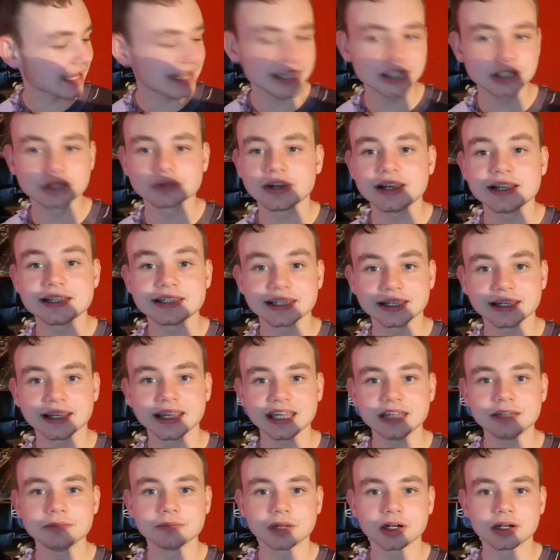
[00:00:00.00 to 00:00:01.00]
age rating
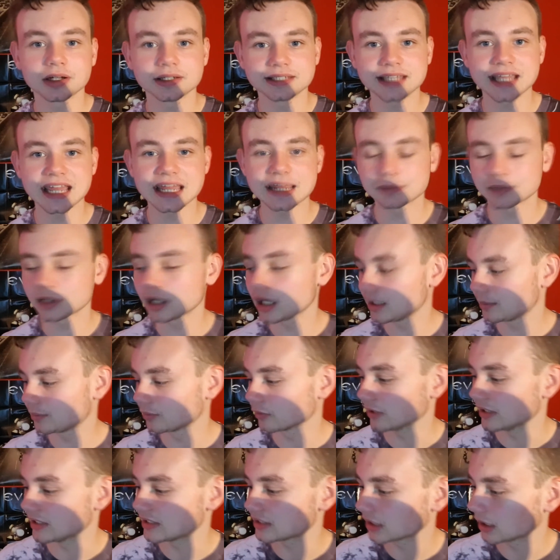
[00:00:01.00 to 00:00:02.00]
in my game
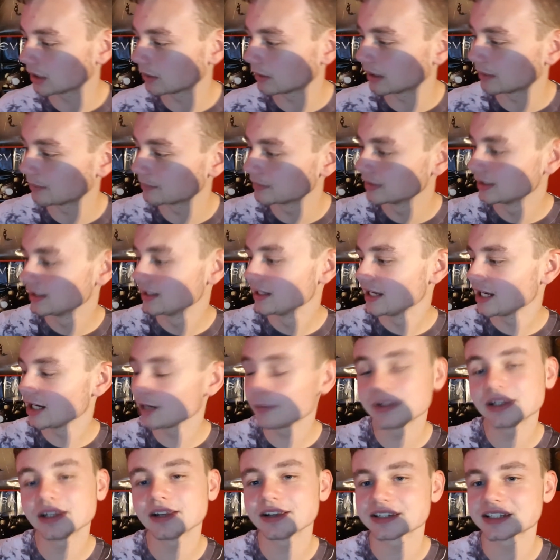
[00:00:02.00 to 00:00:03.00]
library. So um, it'll
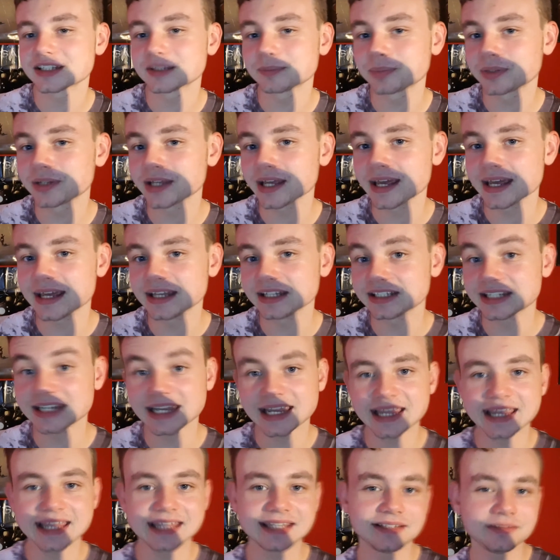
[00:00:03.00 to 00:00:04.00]
be nice to get a
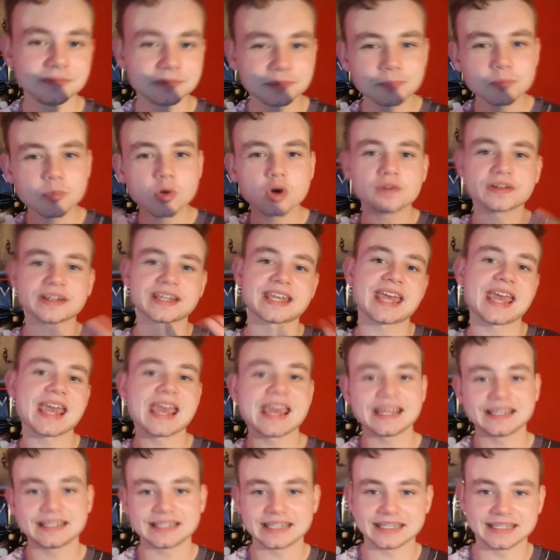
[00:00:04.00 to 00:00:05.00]
more of a
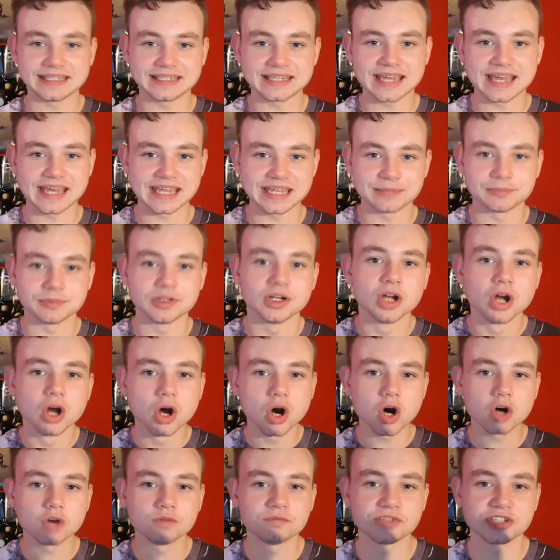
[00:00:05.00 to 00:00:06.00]
kiddie game
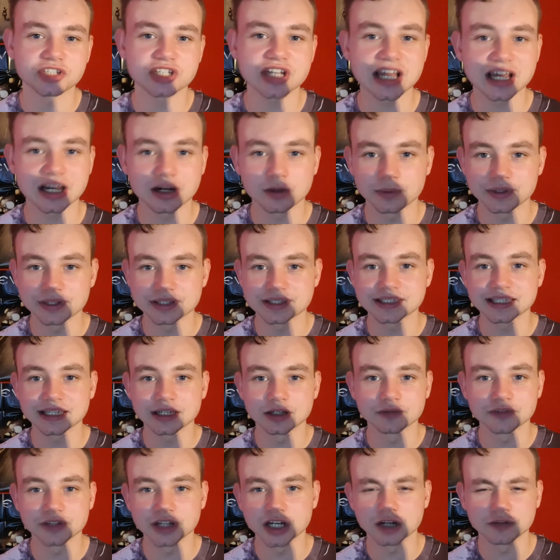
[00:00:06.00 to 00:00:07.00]
on the channel instead
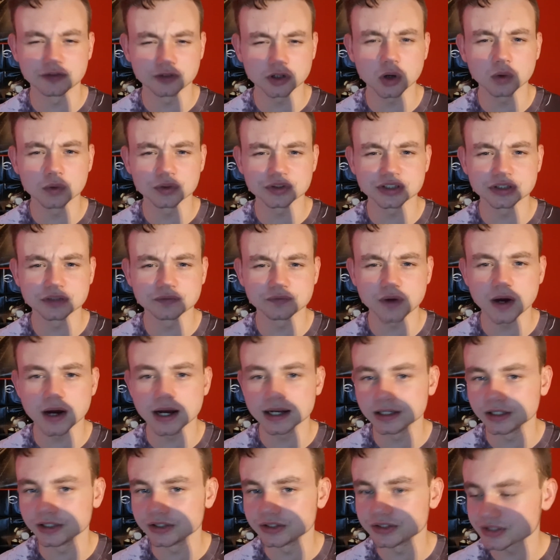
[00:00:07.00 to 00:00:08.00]
of, you know, constant
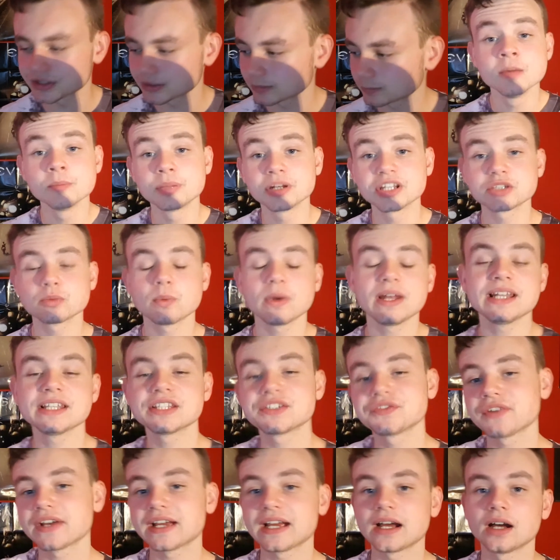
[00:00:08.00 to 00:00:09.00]
violence. But as well
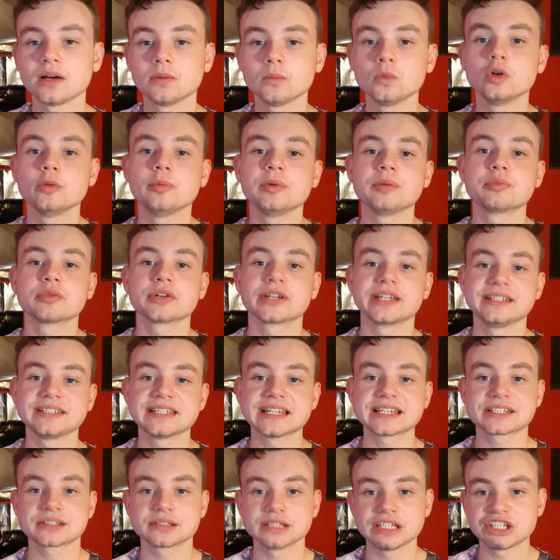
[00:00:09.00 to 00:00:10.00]
as that, I will be bringing
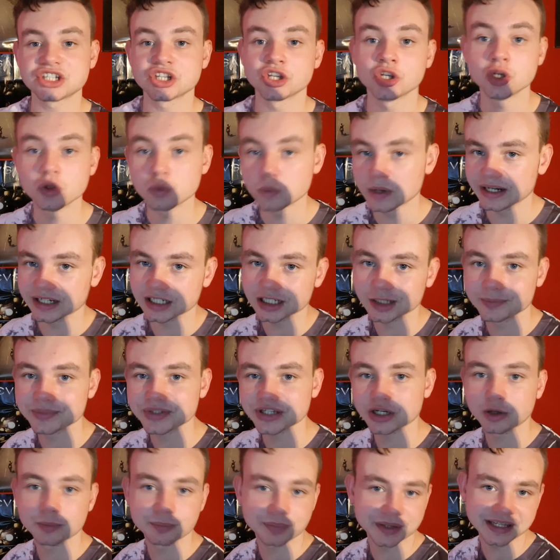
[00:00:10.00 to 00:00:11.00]
Destiny 2 when it comes
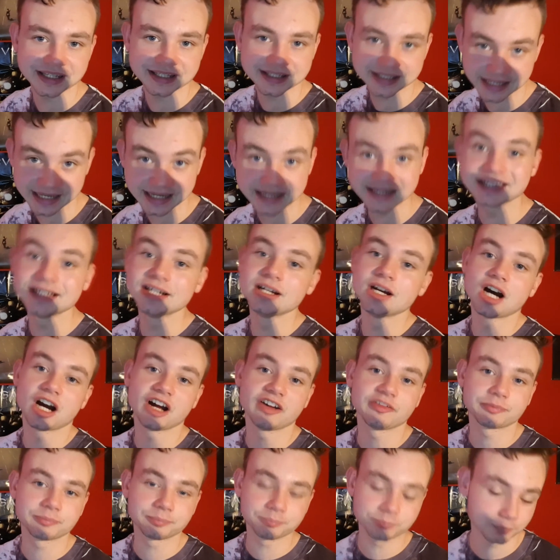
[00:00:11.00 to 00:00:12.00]
out on PC.
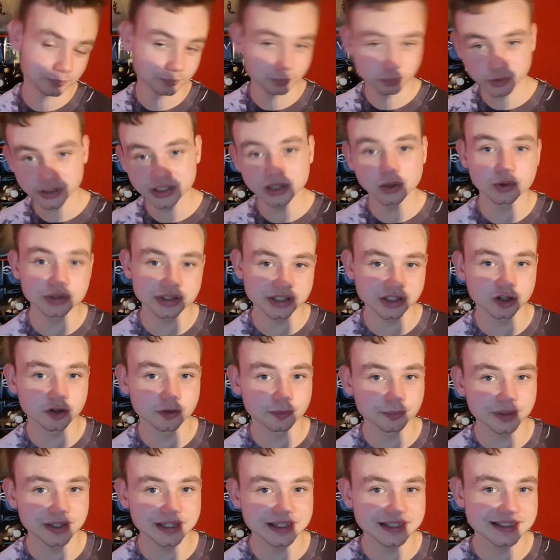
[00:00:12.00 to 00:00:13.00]
I've pre-ordered
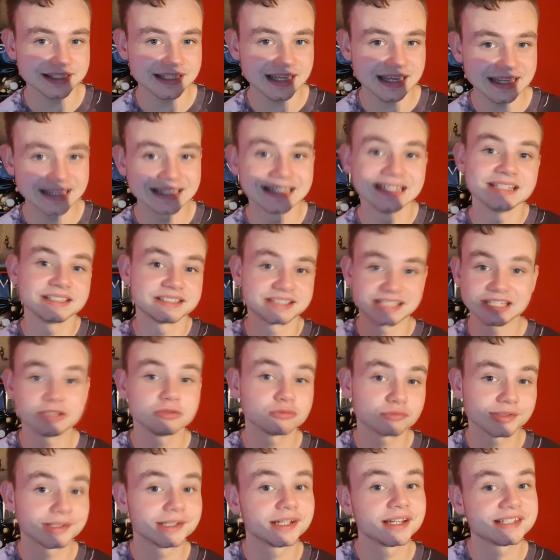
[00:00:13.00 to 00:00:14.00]
on PC,
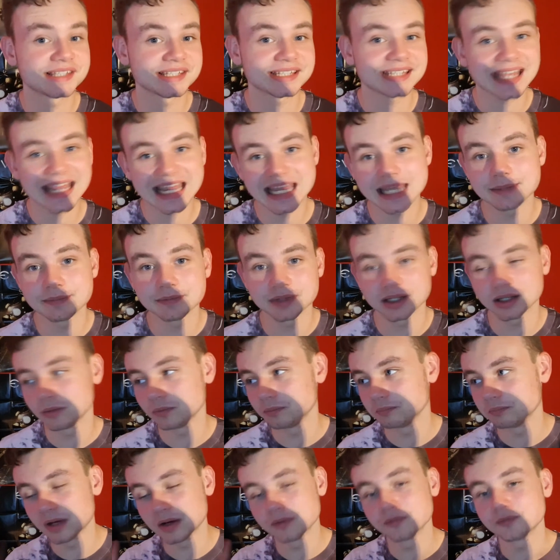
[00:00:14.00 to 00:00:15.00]
didn't realise it came a
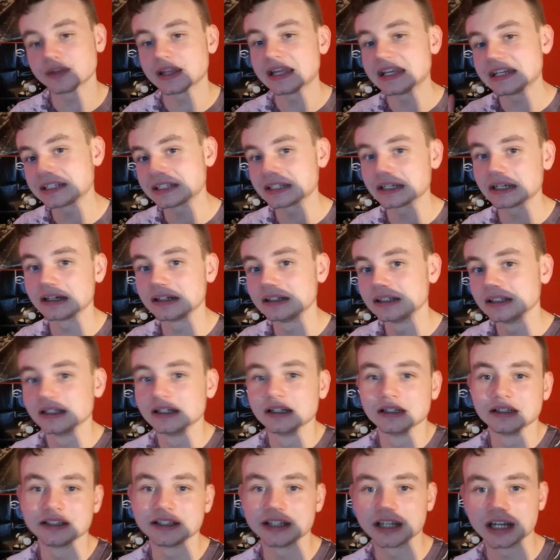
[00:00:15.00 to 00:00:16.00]
month later.
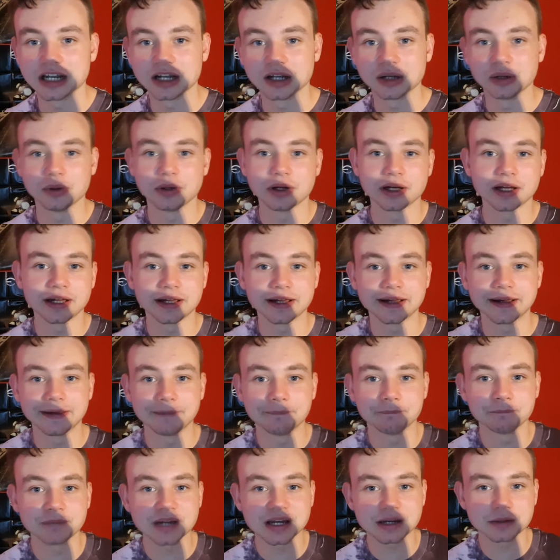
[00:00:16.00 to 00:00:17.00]
You know,
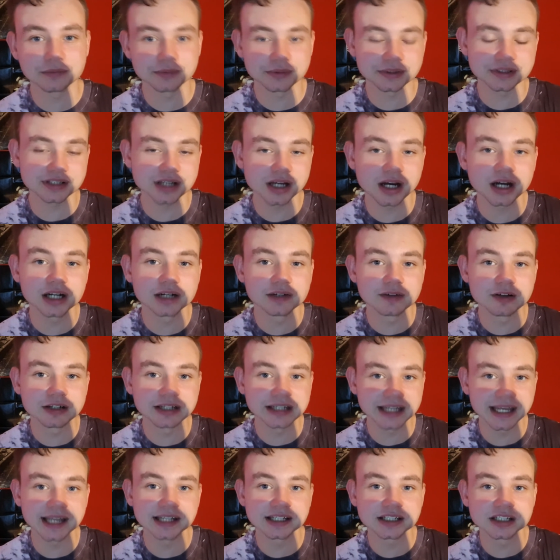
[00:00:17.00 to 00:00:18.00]
um, that was kind of a
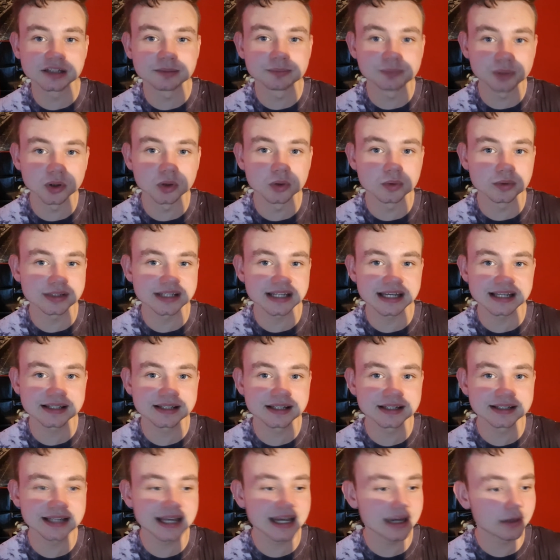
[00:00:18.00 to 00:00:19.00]
kick to the balls
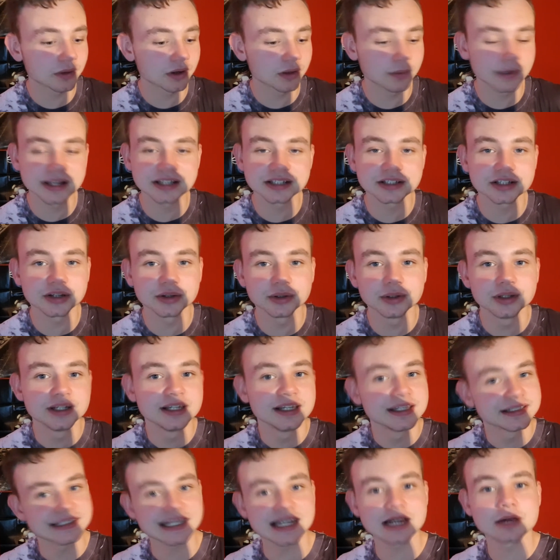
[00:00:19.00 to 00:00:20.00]
yesterday when I went to
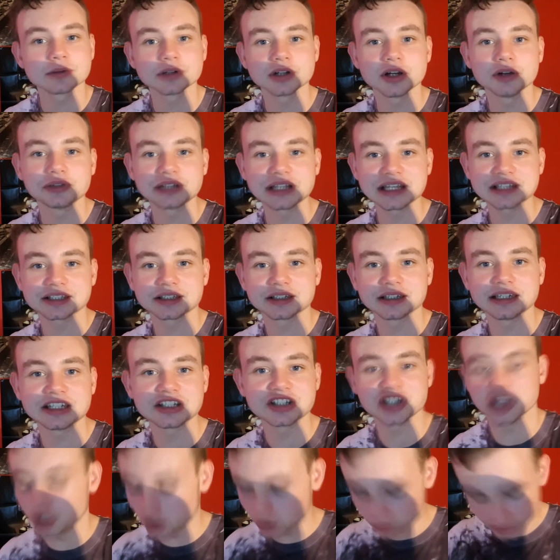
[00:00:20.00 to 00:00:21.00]
download Destiny
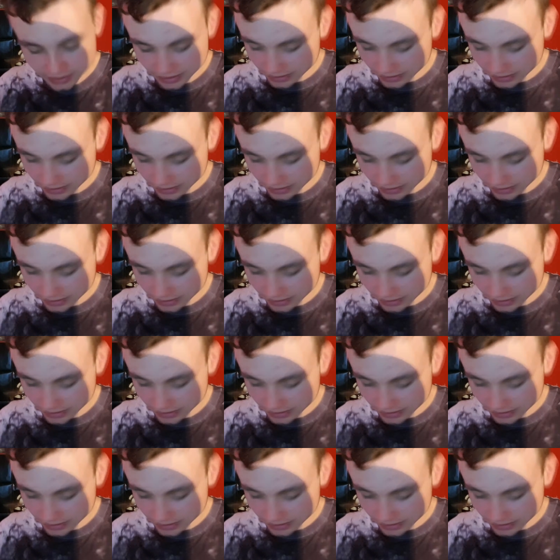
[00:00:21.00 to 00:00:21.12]
2,